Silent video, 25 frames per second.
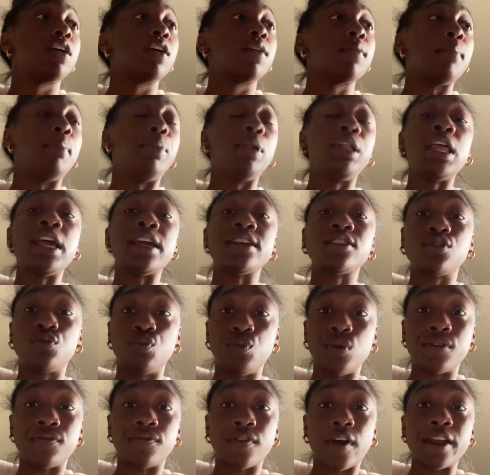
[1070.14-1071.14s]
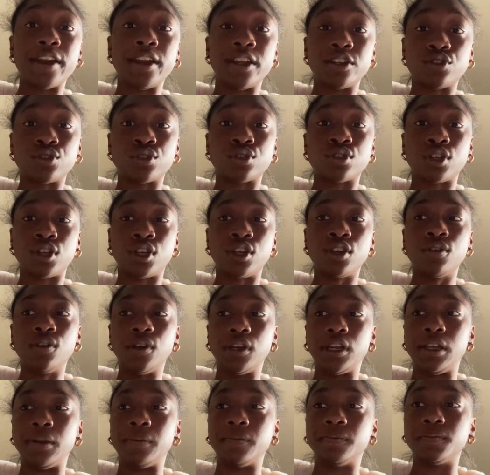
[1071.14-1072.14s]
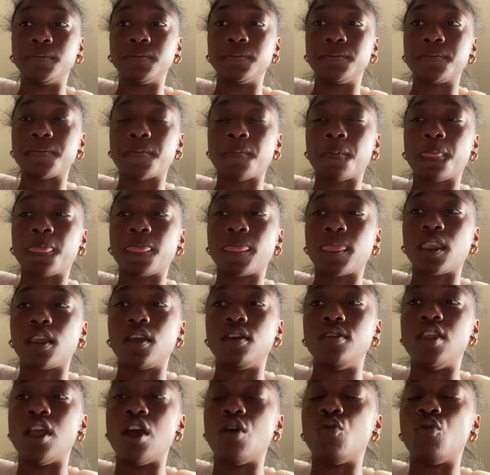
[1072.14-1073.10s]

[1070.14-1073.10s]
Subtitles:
blessed with financial security. Now,